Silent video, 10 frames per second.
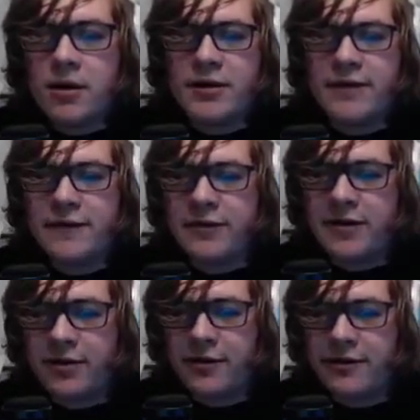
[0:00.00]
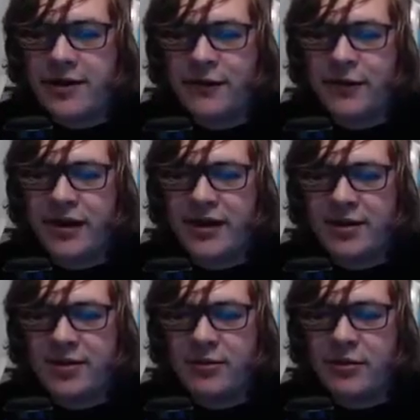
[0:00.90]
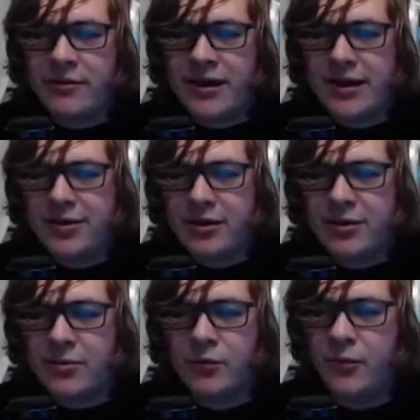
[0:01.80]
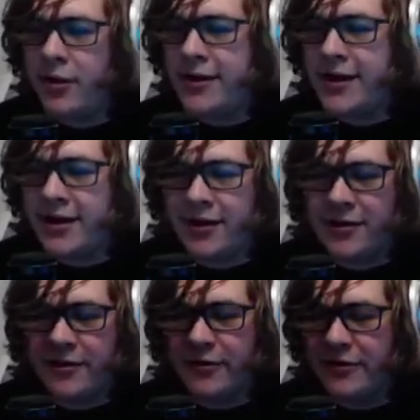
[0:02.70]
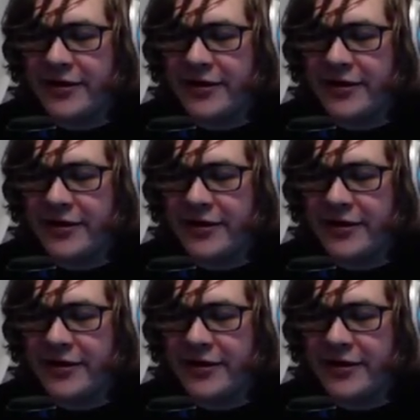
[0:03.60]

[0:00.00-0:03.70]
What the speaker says: Thankfully, throughout the whole level, we can get through here while hitting a heart or